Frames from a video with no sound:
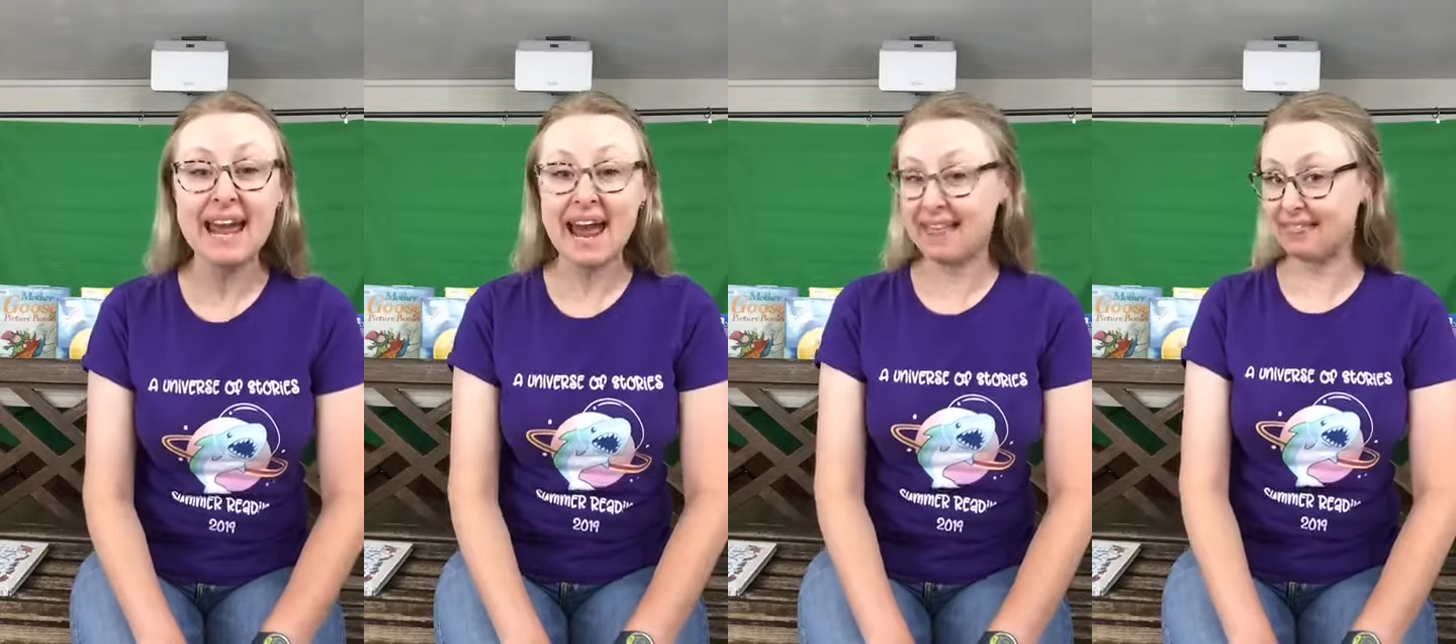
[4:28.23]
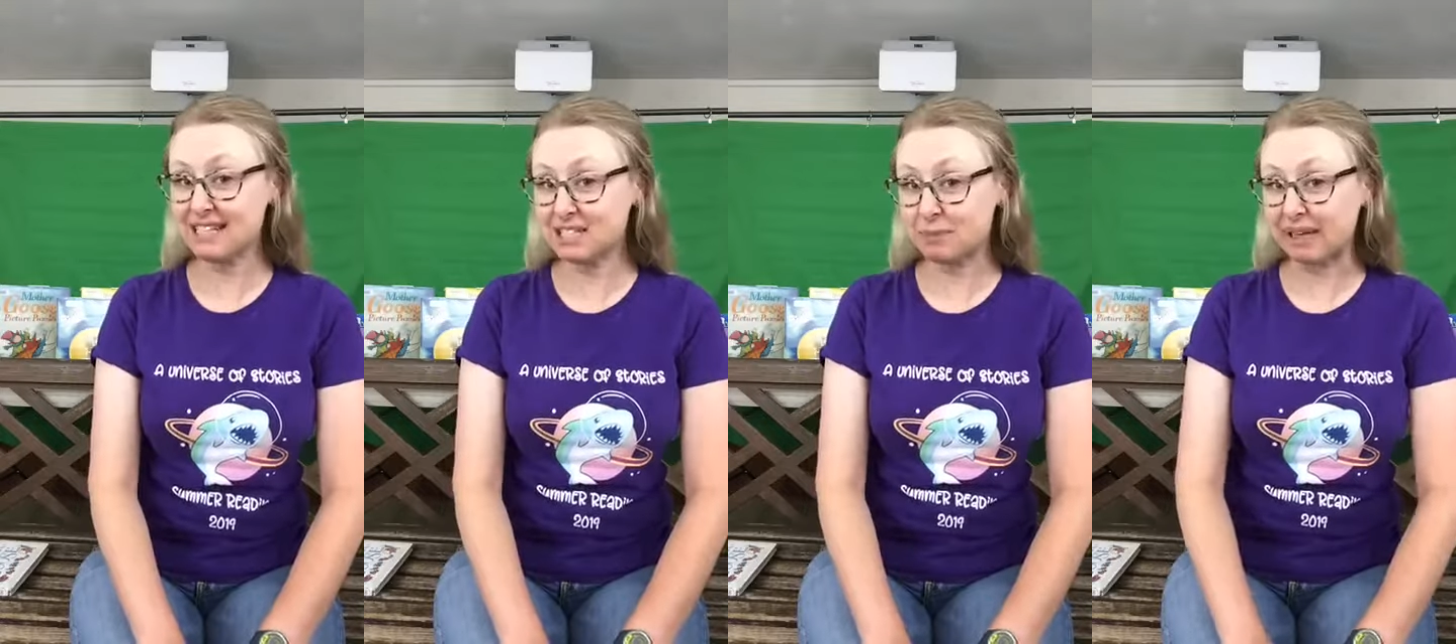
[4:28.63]
And
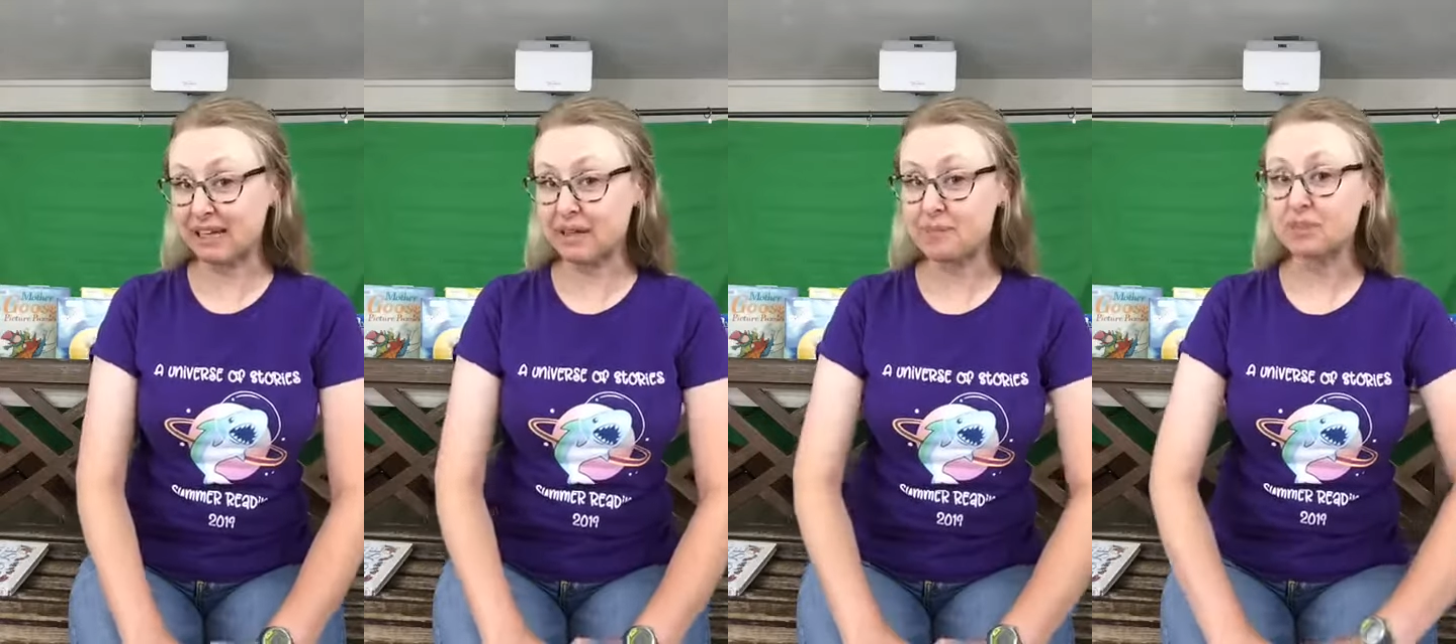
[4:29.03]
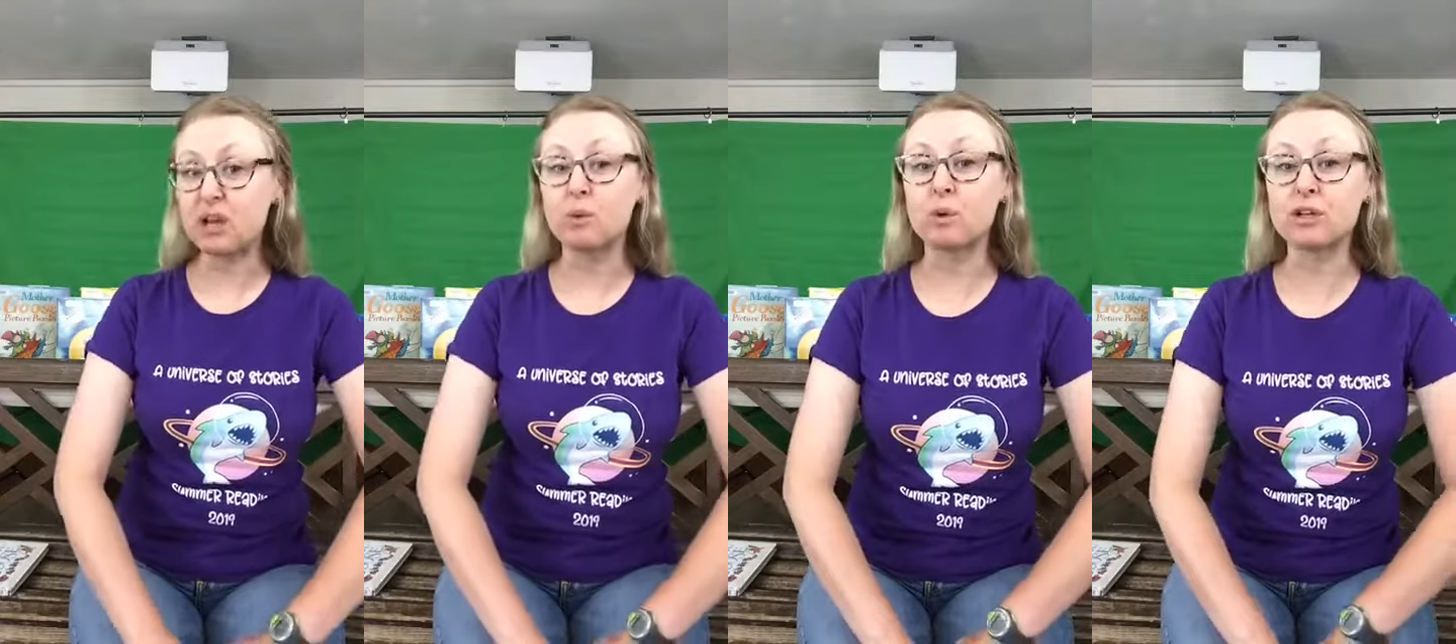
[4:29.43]
this week,
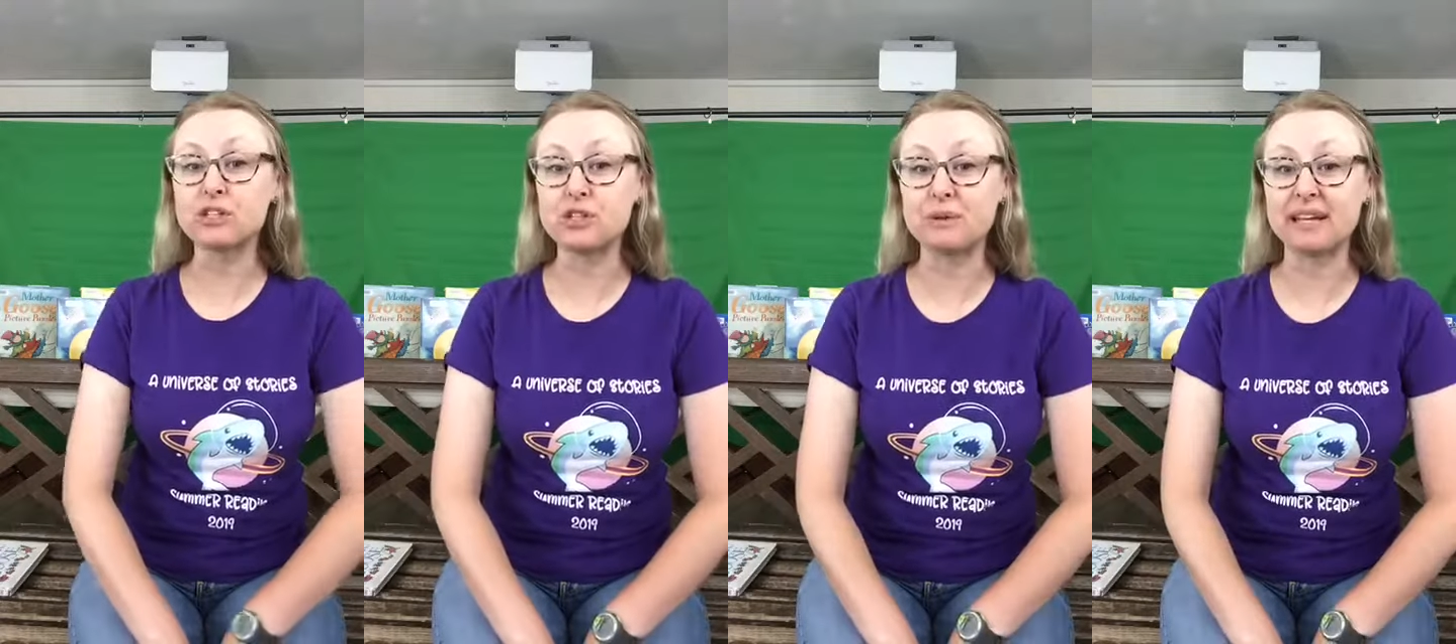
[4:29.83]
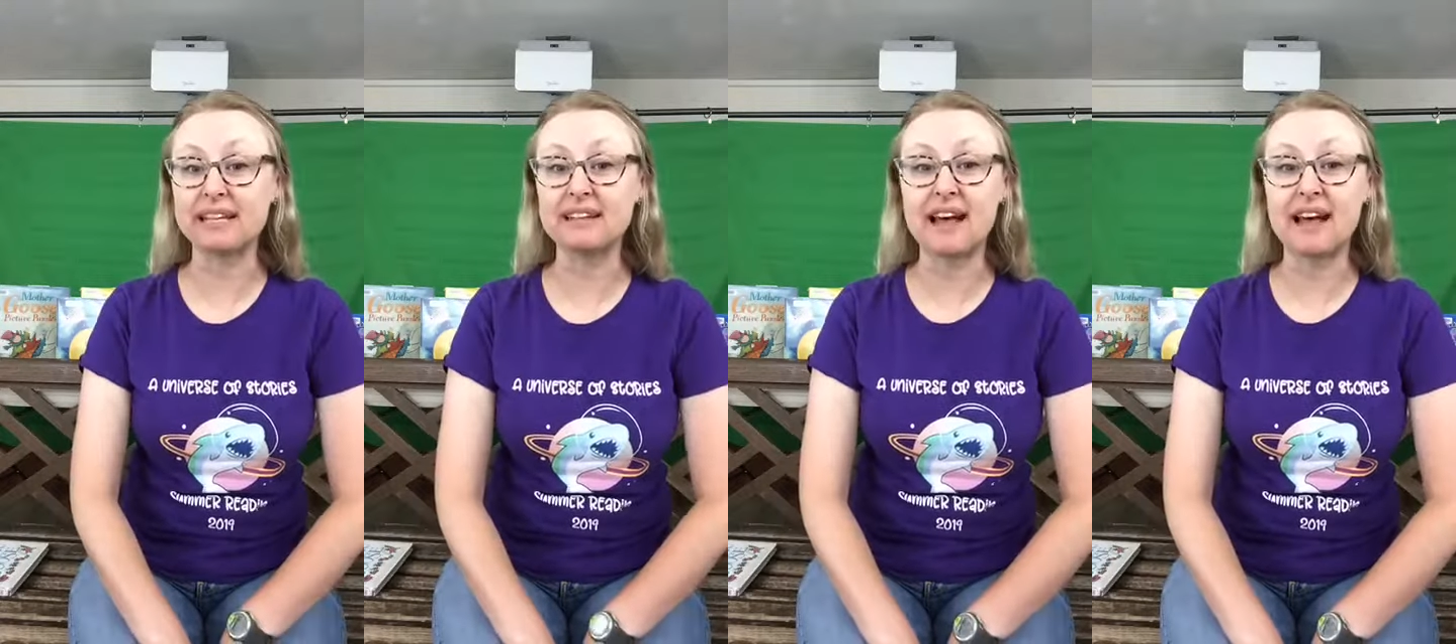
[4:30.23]
we're doing